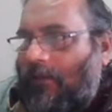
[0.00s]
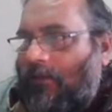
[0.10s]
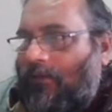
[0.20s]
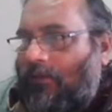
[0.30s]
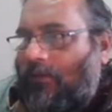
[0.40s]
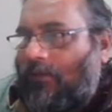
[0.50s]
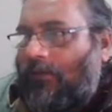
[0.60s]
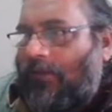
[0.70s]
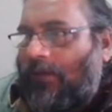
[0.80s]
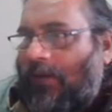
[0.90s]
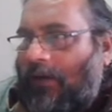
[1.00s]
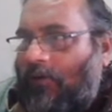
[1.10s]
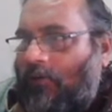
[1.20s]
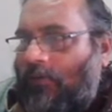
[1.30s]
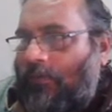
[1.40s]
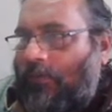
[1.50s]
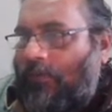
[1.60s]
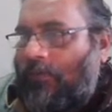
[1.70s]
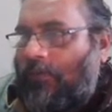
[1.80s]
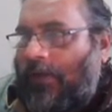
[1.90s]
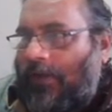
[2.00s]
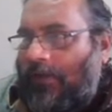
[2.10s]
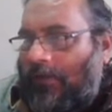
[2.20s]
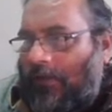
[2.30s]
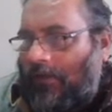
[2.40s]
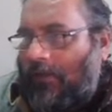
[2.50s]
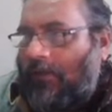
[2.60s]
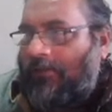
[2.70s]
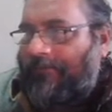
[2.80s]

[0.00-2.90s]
So this Hadoop takes care